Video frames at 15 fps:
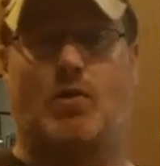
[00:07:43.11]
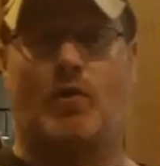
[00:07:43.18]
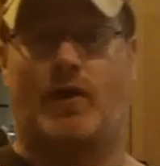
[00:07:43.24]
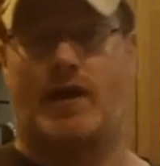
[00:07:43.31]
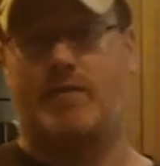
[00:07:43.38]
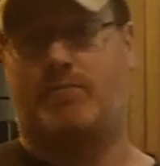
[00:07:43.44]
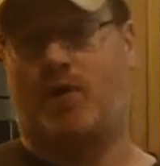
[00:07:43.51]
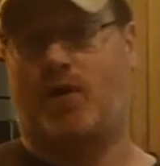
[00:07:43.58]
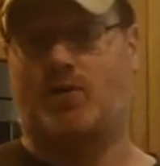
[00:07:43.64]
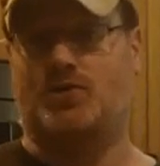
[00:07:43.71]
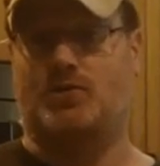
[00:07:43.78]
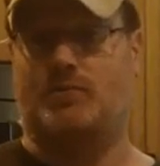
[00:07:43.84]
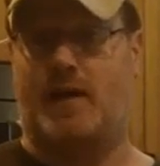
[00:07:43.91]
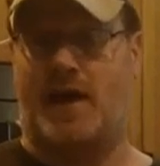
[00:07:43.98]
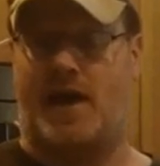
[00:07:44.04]
or a
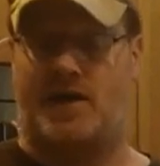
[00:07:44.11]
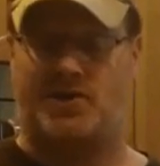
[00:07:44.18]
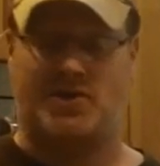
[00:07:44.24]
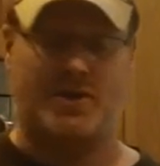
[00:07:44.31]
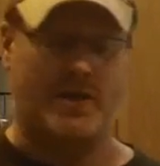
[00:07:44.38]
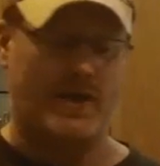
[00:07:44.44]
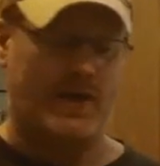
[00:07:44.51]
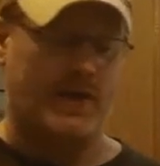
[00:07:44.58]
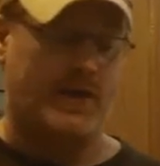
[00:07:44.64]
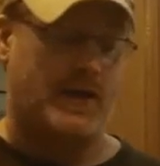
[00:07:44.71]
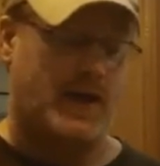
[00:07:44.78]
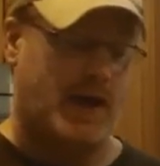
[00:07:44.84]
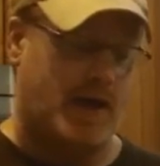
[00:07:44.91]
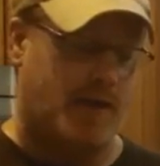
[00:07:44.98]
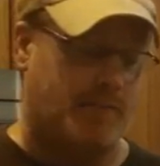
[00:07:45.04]
partial mash.
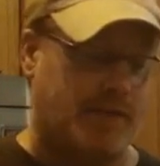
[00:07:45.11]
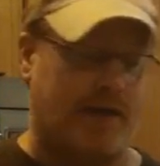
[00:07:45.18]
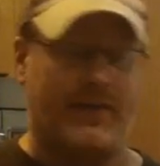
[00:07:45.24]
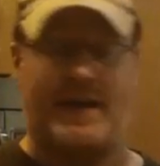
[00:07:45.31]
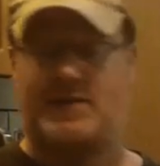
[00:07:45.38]
Now